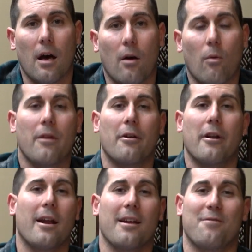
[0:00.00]
whether or
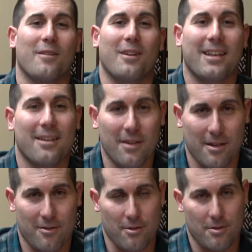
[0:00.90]
not I feel like giving
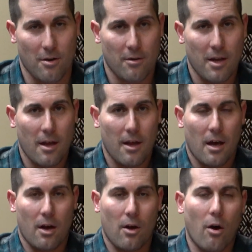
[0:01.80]
it to you. So
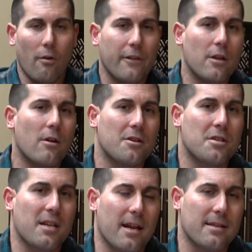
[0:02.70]
hopefully you
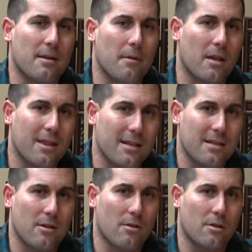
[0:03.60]
understand some of the things
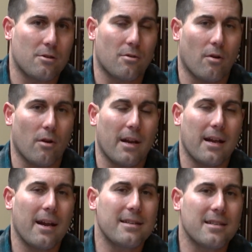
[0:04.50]
that you control.
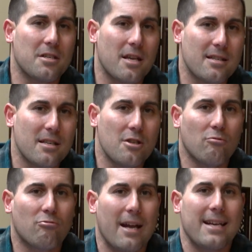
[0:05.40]
And I suggest that
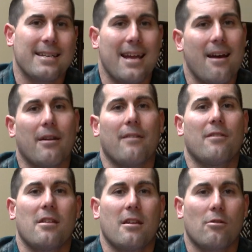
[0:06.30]
you write down
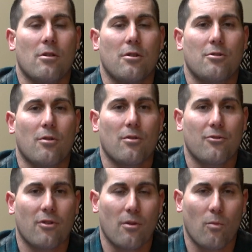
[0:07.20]
everything you control
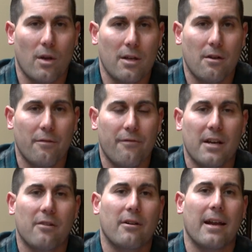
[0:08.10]
so that when you're
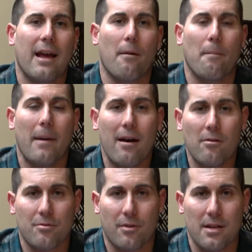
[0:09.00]
figuring out
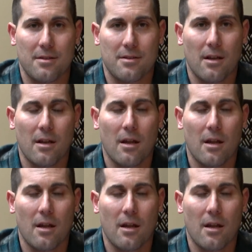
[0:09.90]
boundaries,